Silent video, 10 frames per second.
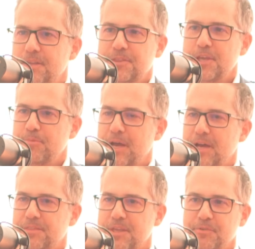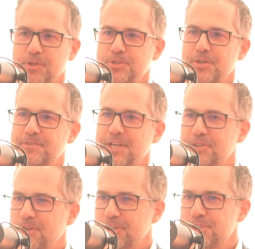think about the evolution of
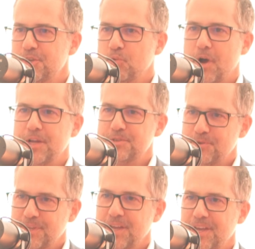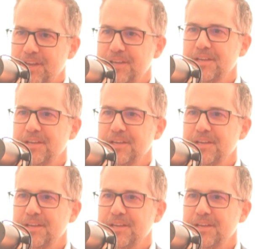technology, Y2K,